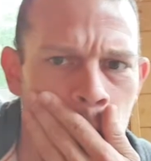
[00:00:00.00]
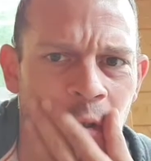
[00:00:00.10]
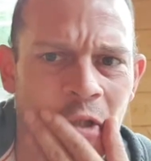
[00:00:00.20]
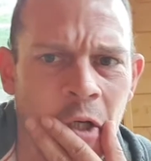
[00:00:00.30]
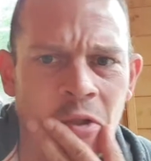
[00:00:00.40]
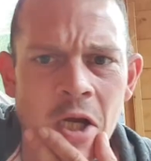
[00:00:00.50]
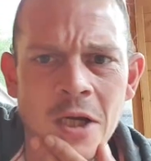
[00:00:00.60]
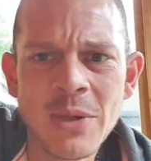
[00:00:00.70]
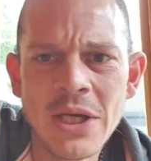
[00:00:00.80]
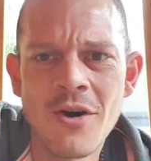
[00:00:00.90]
Sounds like a
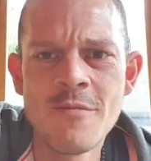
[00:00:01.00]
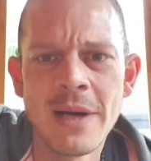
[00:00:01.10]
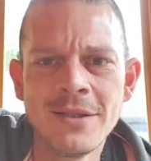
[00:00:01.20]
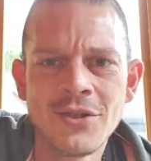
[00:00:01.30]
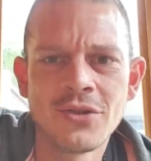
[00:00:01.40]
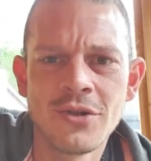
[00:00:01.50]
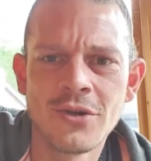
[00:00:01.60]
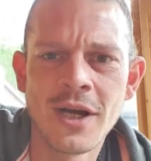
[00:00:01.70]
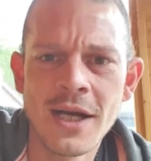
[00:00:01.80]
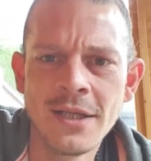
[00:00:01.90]
Bitcoin Ben
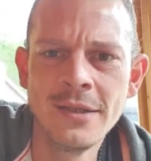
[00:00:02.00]
story.